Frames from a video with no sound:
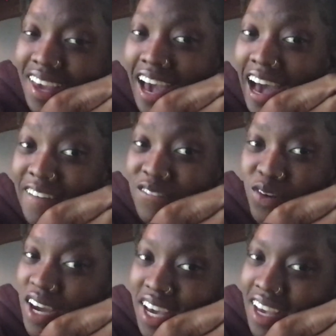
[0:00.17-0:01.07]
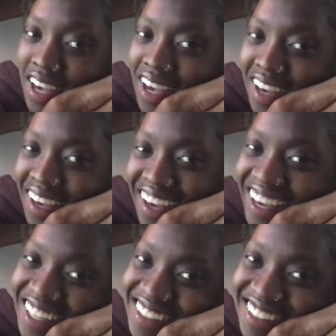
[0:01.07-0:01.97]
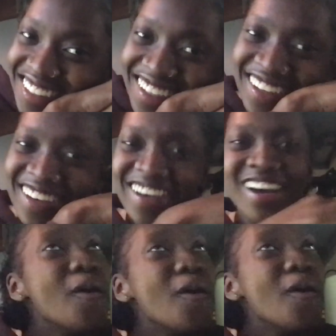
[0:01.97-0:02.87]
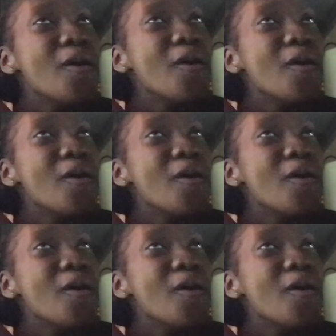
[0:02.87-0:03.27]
Hi friends. Welcome to the